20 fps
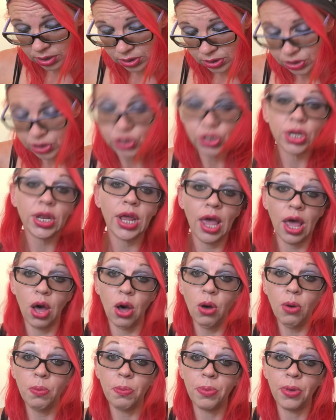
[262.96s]
should
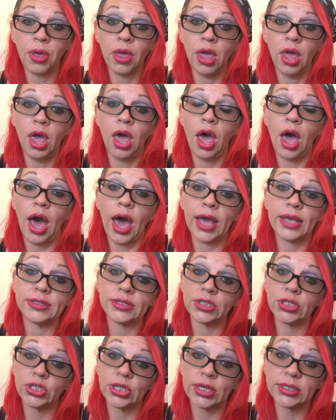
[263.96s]
help. I
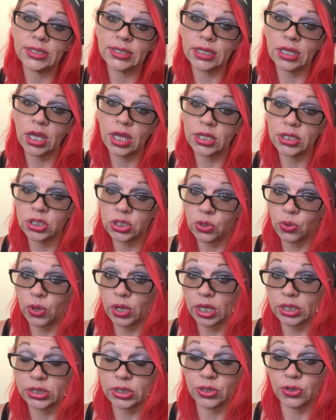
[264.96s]
suggest, again, doing
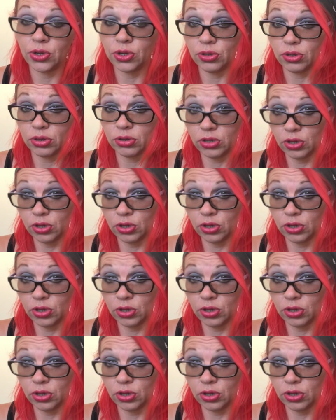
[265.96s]
it during